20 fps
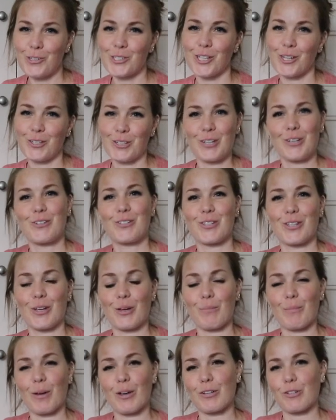use
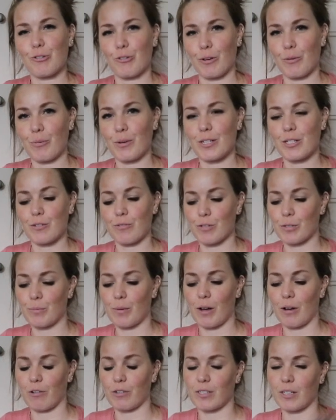them during winter as
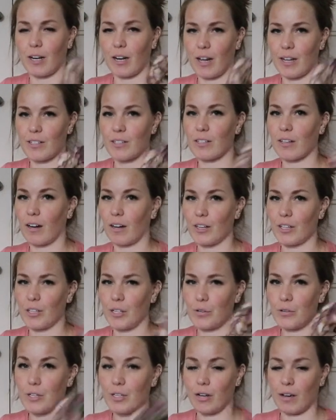well, because I like to kind of
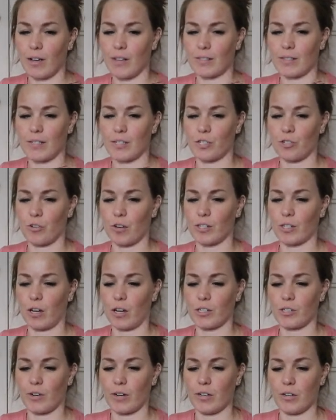utilize these dried
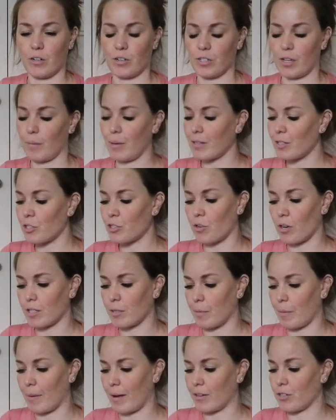hydrangeas. I must have dried
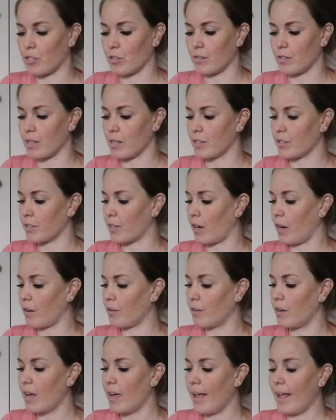them about 2 years ago,
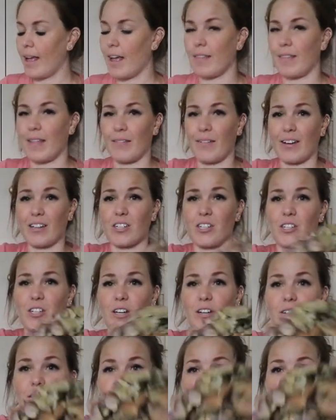and they've actually turned